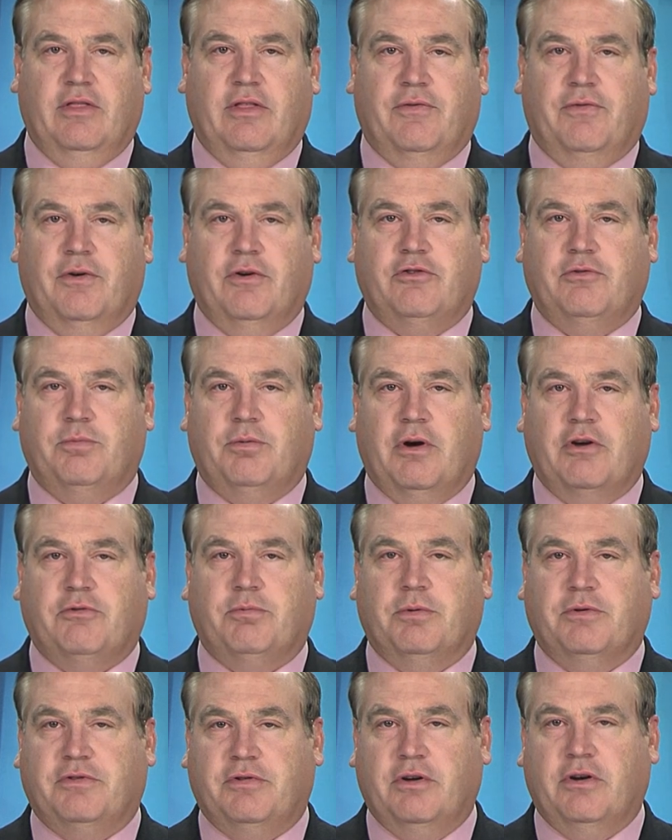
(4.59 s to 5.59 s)
The First
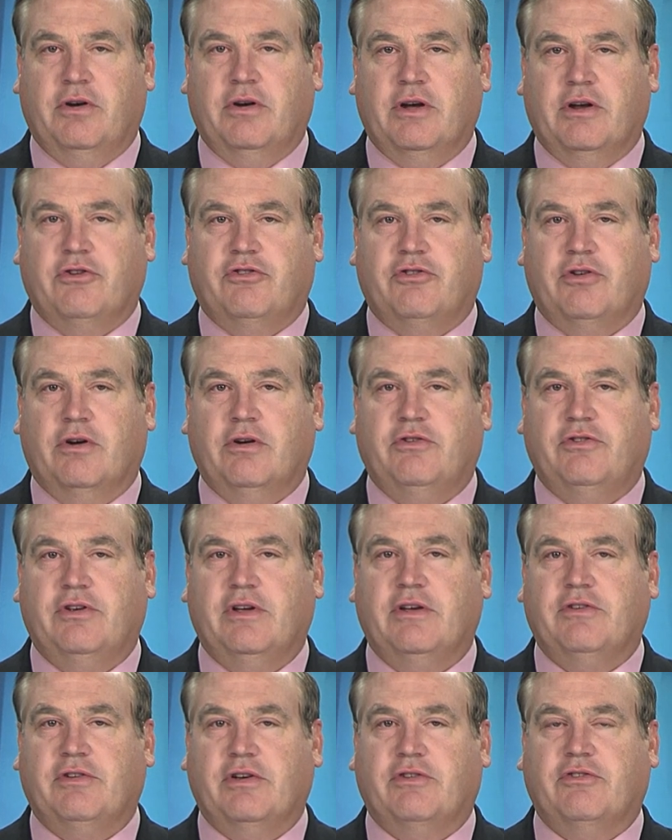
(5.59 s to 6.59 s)
Presbyterian Church
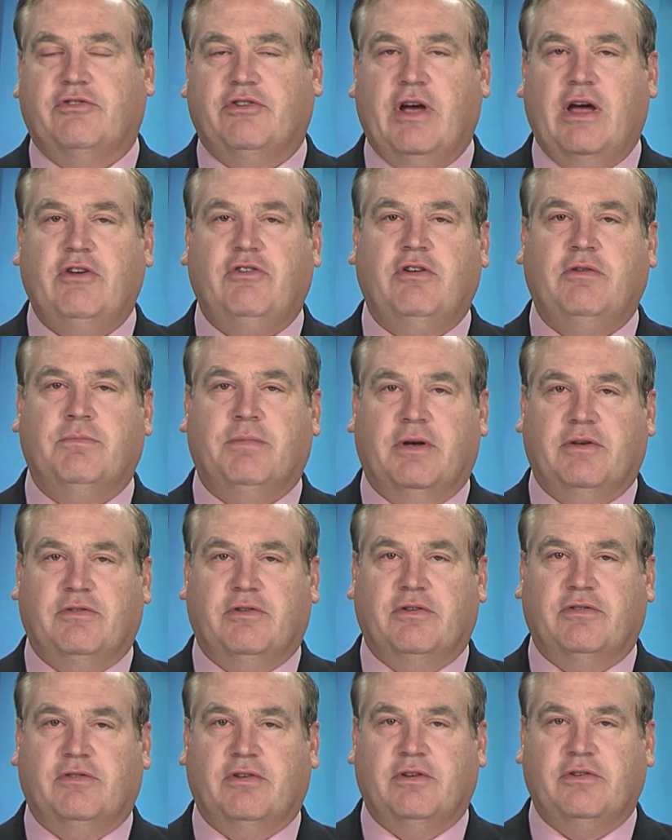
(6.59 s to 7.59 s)
is exchanging
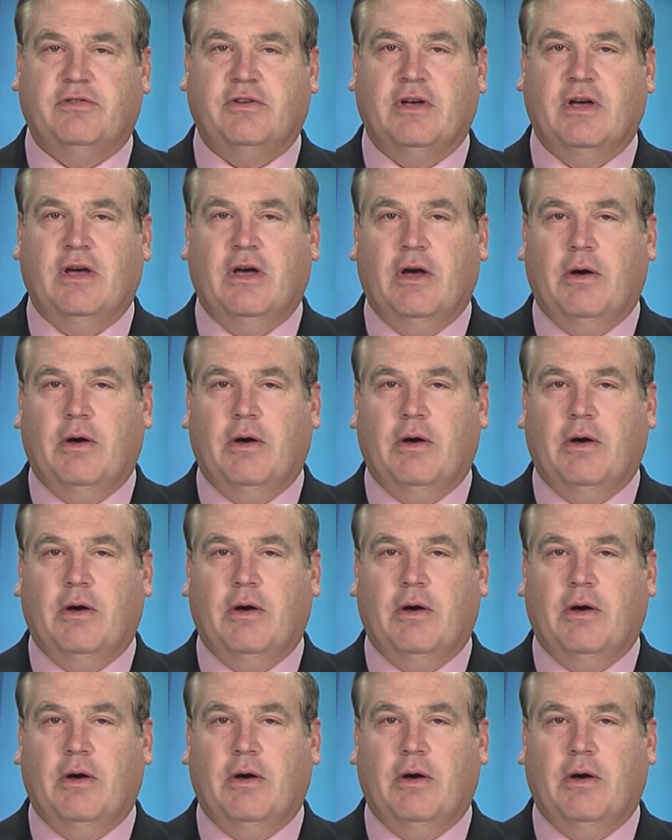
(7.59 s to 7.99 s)
businesses,